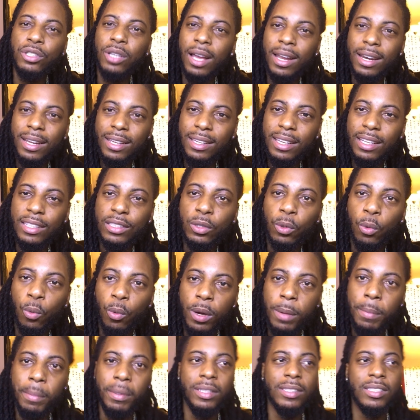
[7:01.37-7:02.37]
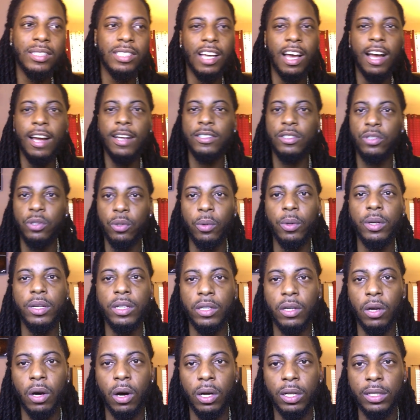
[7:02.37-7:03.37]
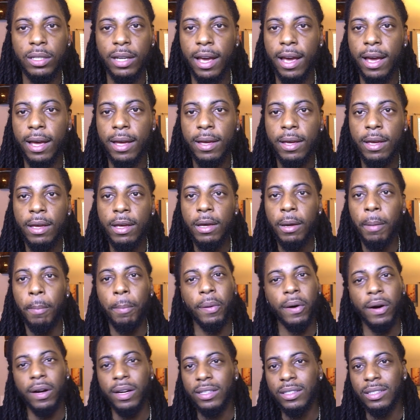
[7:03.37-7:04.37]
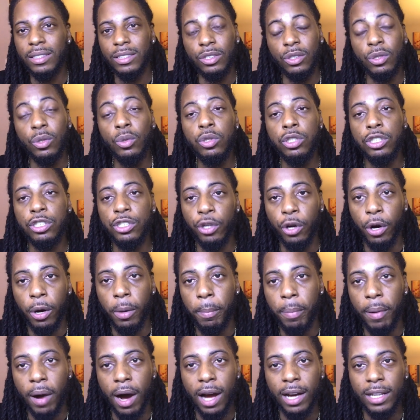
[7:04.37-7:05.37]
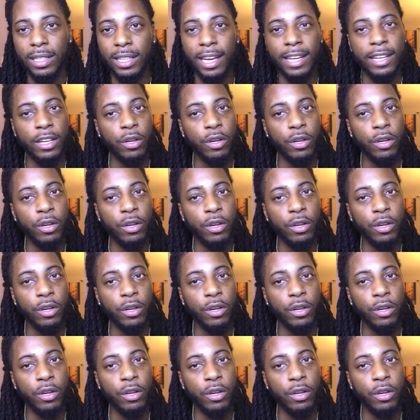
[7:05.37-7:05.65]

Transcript: trying to get the women's side to it and all that, but use your body.